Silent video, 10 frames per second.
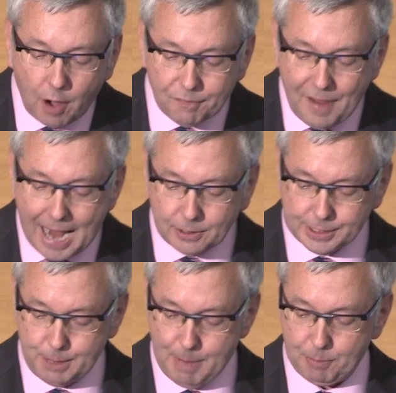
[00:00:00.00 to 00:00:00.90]
our
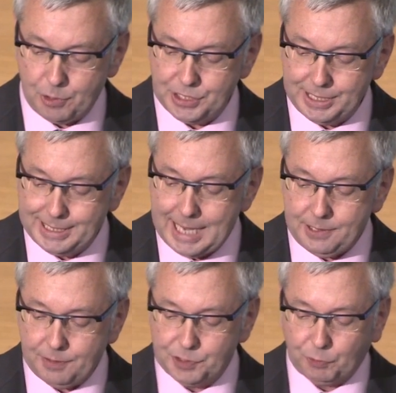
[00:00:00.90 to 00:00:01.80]
faculty members
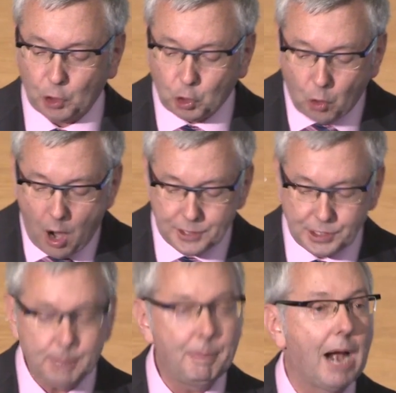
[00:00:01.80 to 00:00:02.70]
incentives for
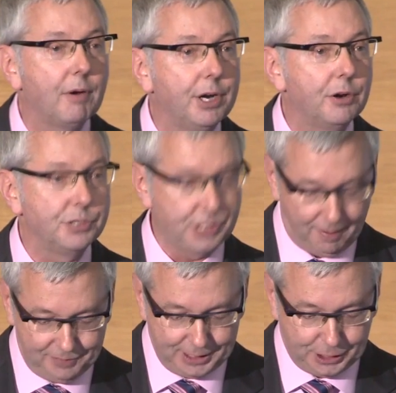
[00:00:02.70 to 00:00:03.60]
crossing barriers
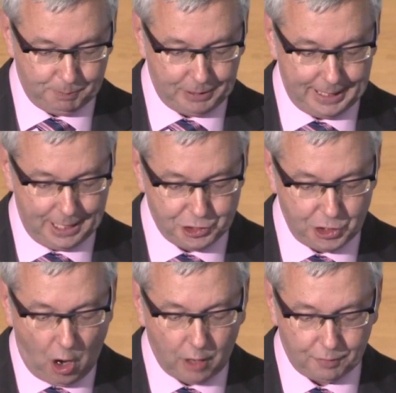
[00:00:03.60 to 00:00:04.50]
of discipline and
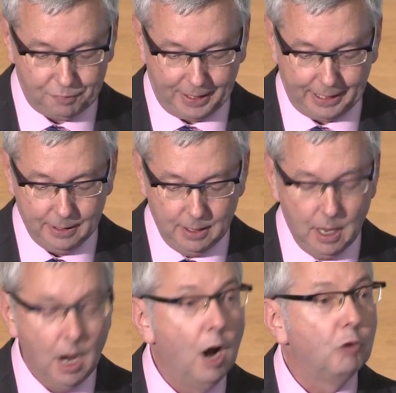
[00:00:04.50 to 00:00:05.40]
geography.
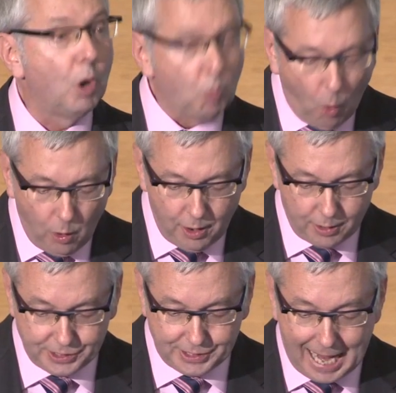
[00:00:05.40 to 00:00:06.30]
Reward
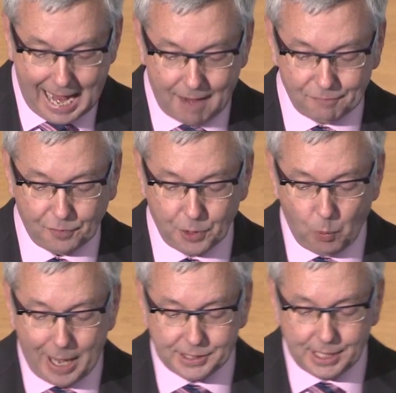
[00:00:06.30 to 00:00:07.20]
our staff for the
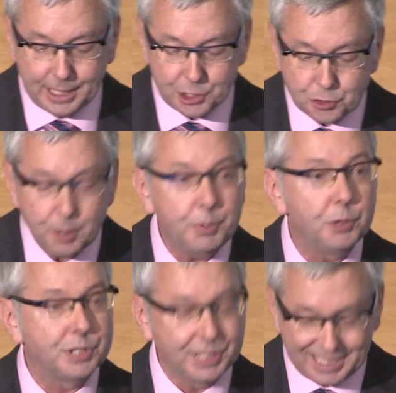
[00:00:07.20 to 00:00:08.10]
ways they
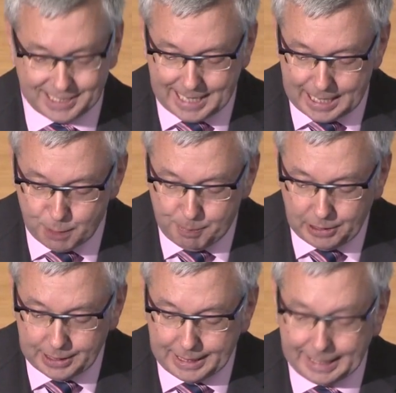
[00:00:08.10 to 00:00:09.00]
contribute to
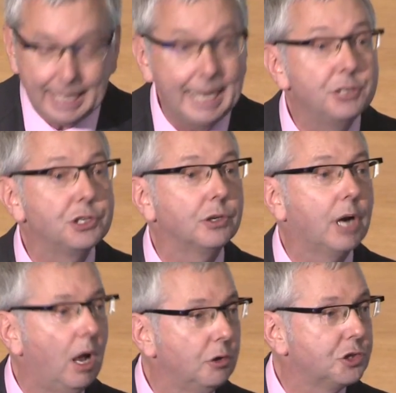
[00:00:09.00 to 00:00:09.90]
sustainability,
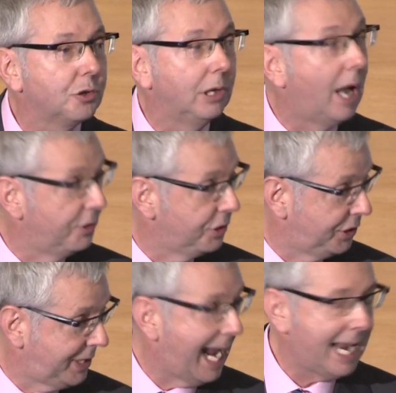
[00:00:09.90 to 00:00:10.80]
intercultural
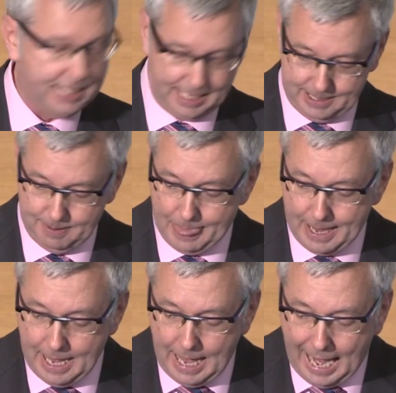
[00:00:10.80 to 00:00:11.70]
understanding,
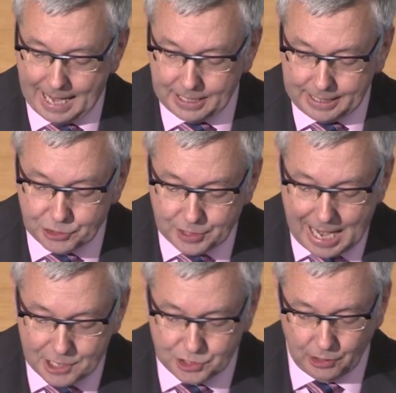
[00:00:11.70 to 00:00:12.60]
and
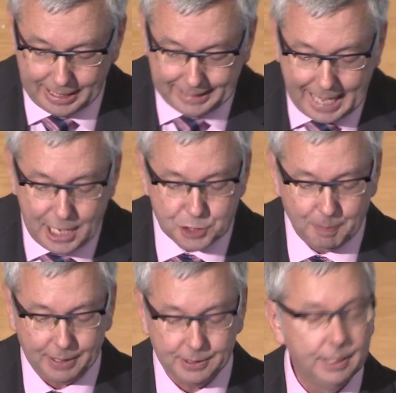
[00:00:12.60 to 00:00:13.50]
international engagement.